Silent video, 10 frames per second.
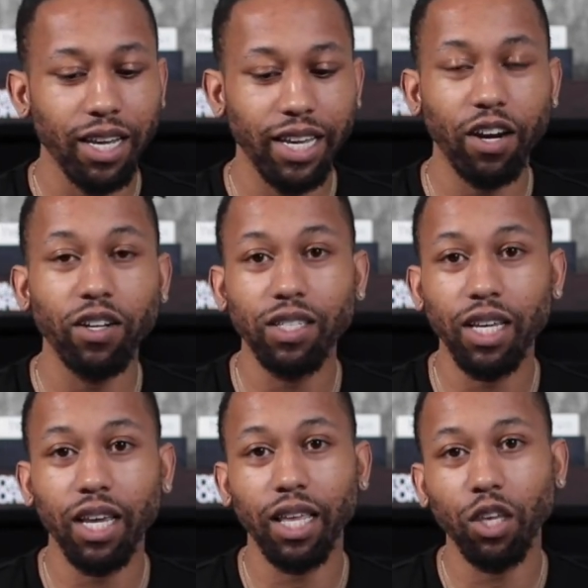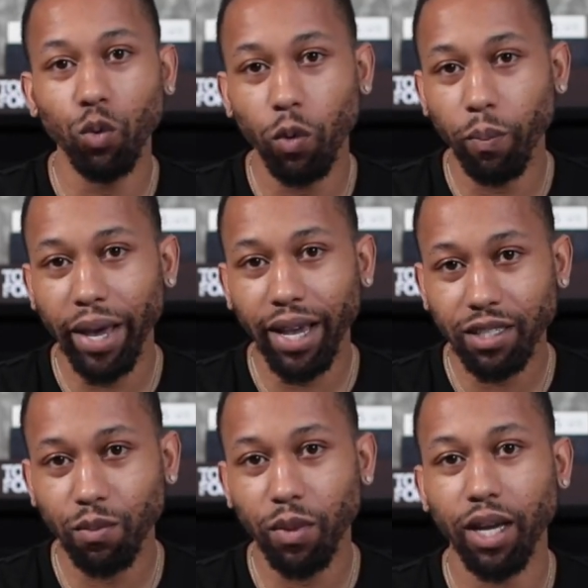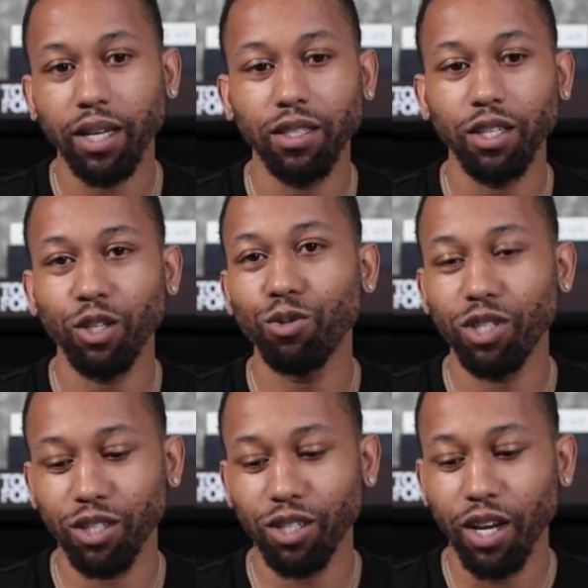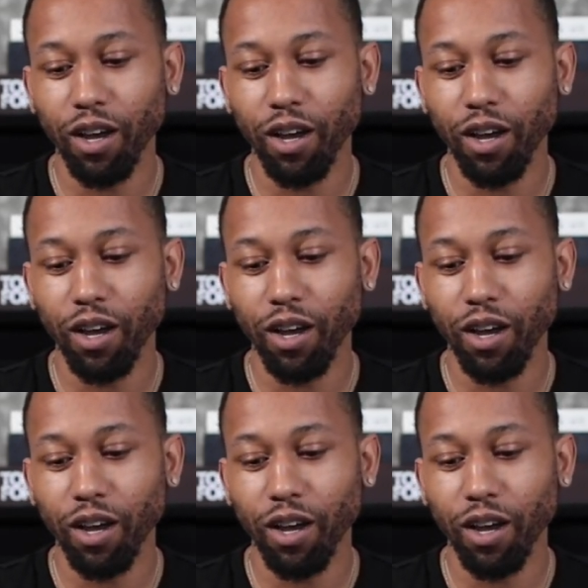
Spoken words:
guaranteeing that you will maximize the usage